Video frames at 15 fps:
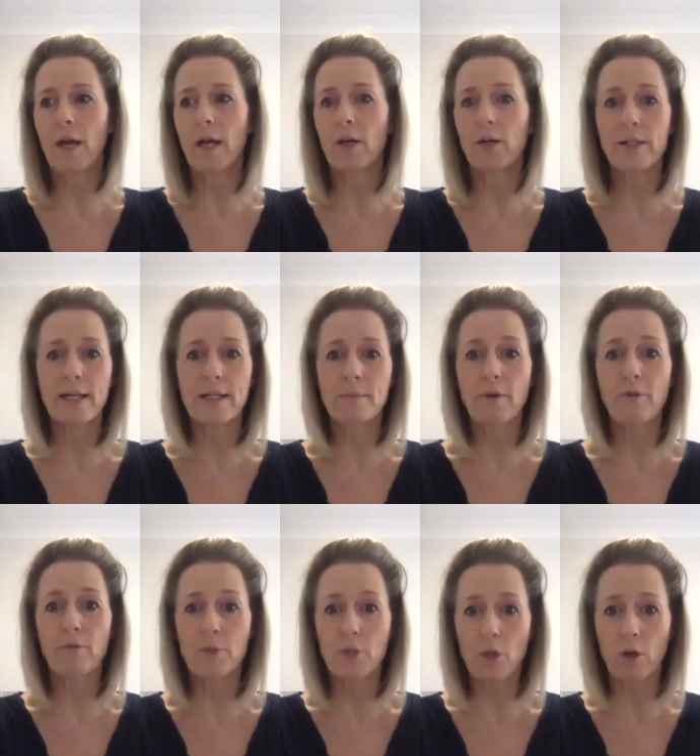contacts me
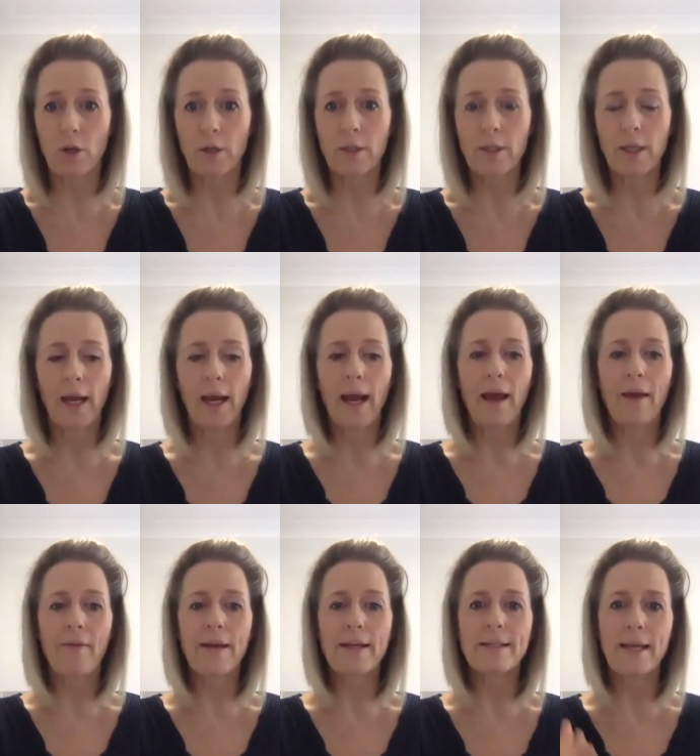from Scotland
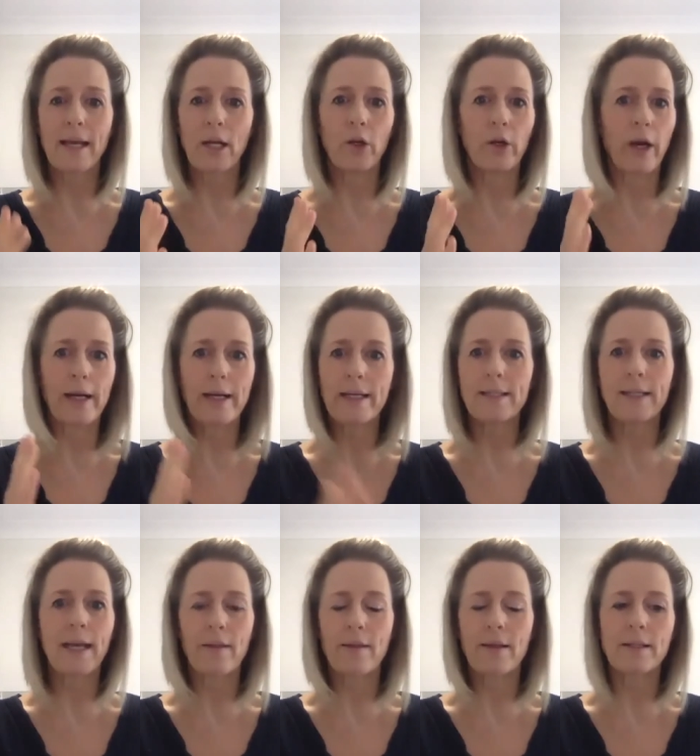and they say, look, I need to
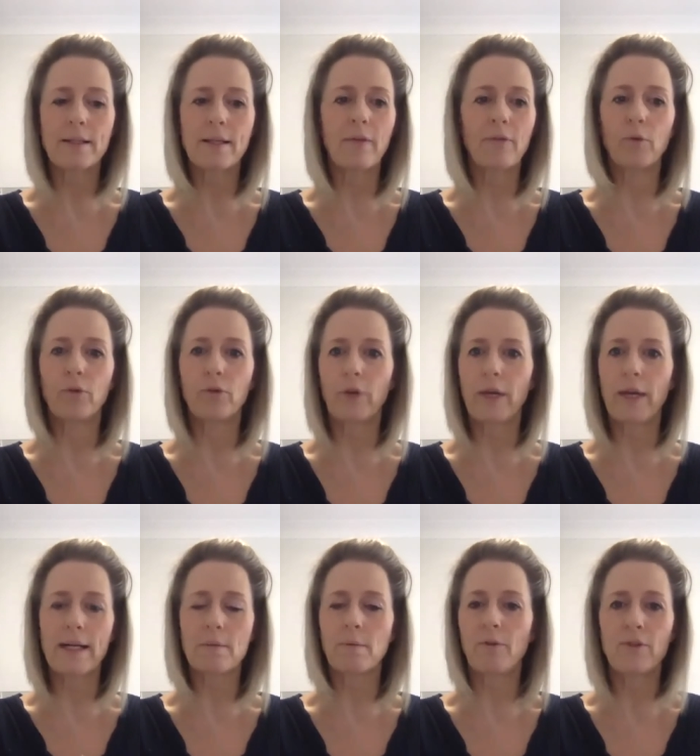get this level 3
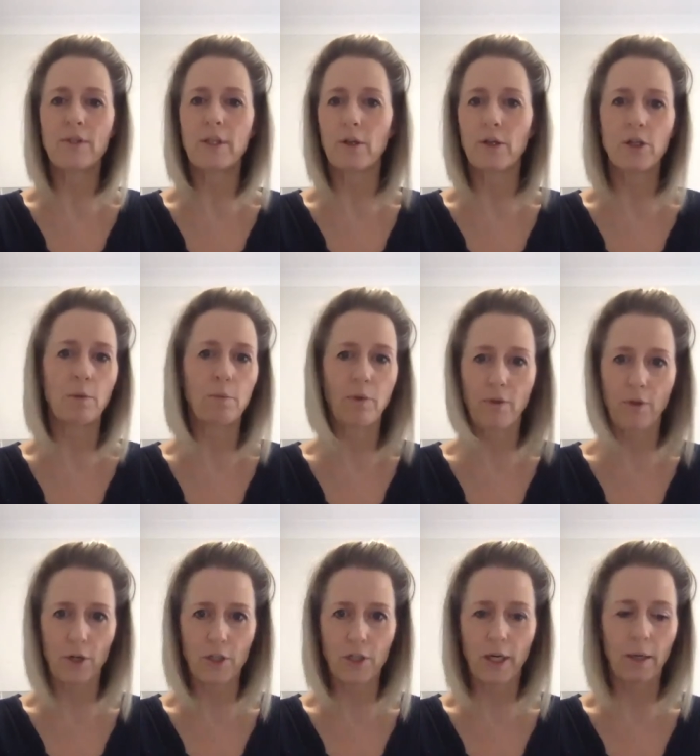anatomy, physiology and
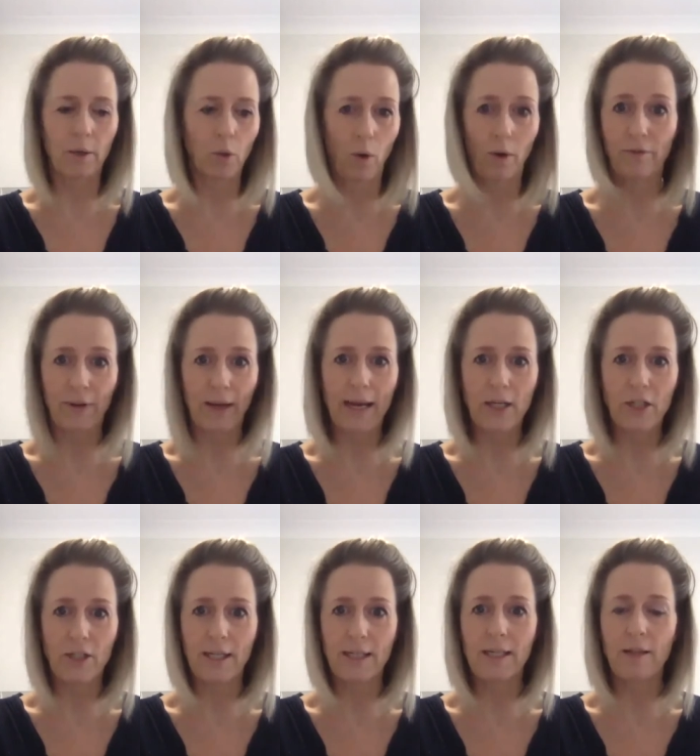pathology
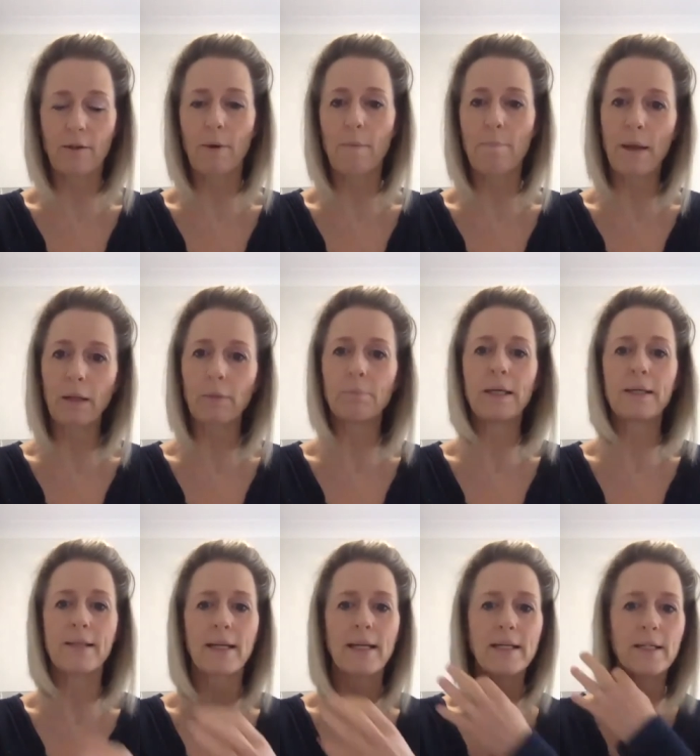qualification underneath my belt
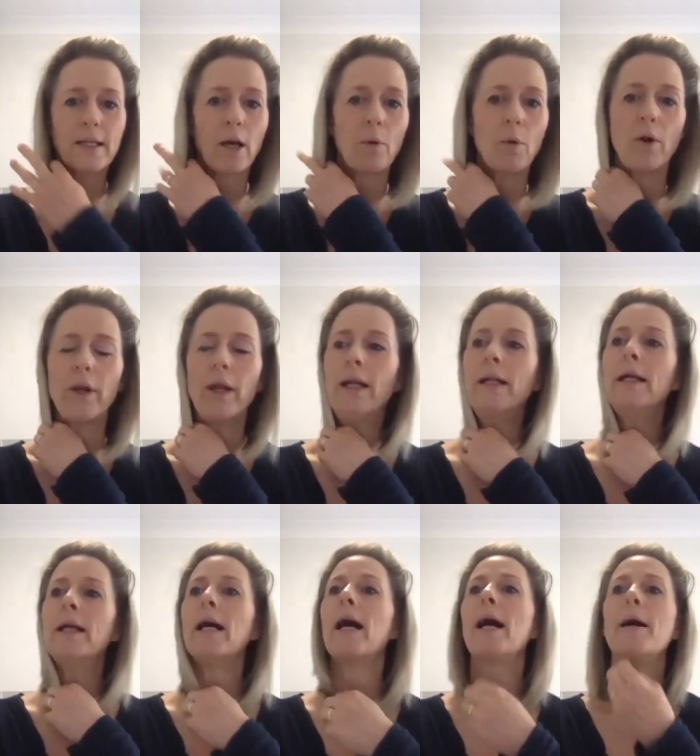because I need to go on
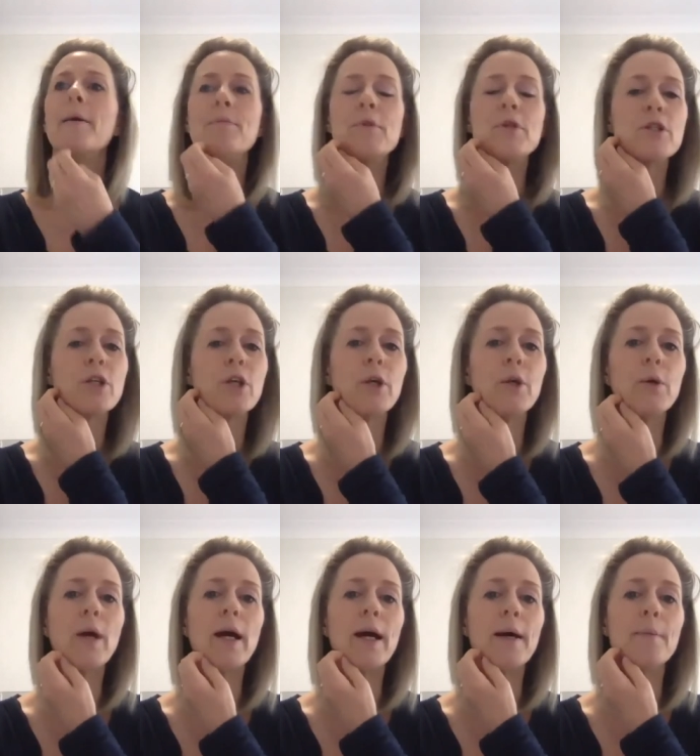
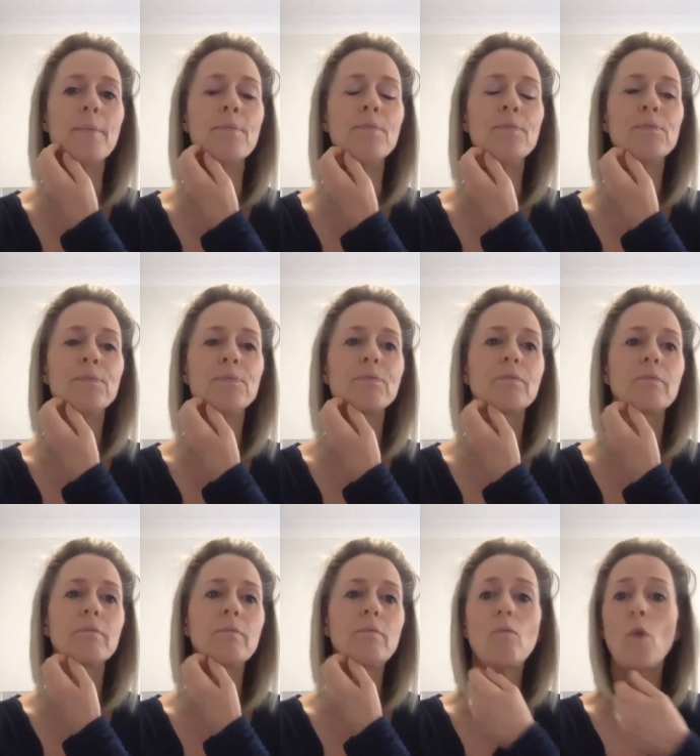to
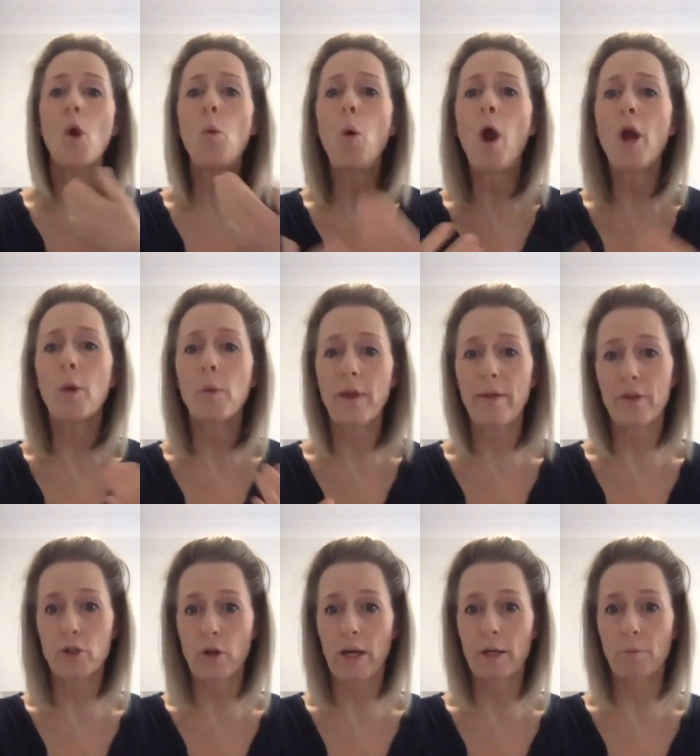work with other
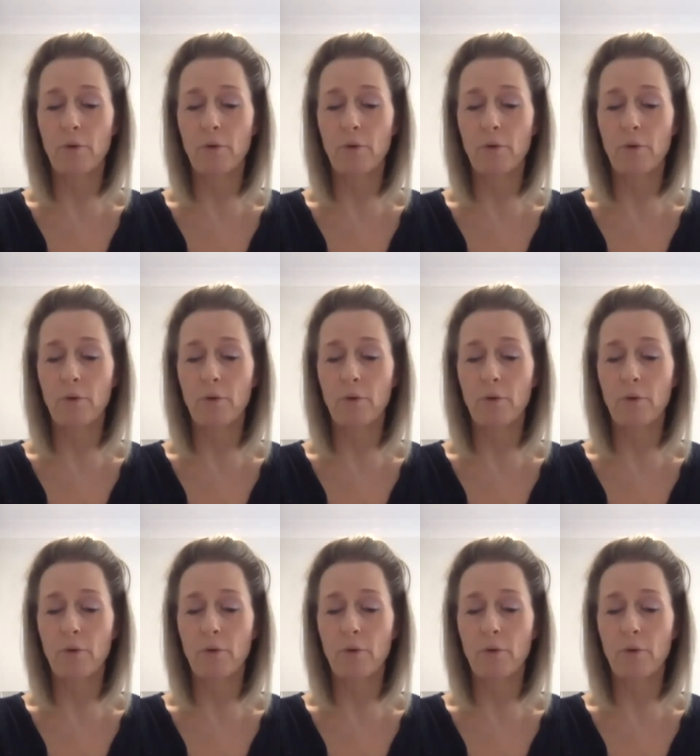training